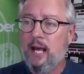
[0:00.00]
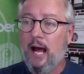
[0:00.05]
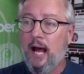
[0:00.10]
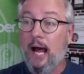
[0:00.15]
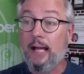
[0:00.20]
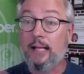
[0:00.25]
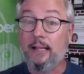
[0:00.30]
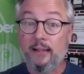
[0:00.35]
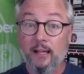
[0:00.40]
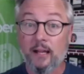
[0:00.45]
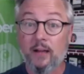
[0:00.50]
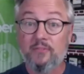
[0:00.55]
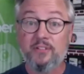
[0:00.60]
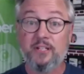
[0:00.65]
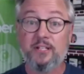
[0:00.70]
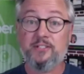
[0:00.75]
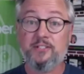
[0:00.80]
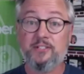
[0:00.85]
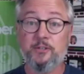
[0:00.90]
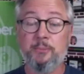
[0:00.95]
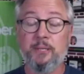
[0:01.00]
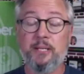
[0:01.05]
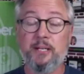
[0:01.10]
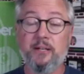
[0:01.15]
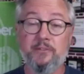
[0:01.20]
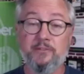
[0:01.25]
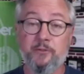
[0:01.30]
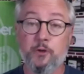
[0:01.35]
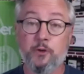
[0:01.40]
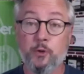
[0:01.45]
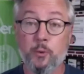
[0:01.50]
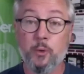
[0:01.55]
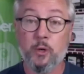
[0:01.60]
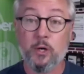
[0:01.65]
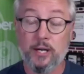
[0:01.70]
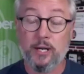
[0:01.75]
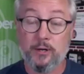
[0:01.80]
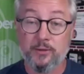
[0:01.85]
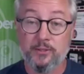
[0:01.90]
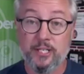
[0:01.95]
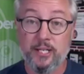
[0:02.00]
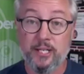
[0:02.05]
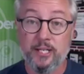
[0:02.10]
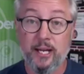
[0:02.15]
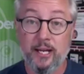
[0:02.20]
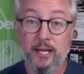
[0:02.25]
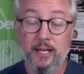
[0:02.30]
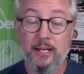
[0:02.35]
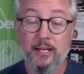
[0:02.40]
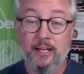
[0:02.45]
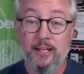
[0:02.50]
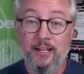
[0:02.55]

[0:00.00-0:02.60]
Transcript: I love that so many of you are here today.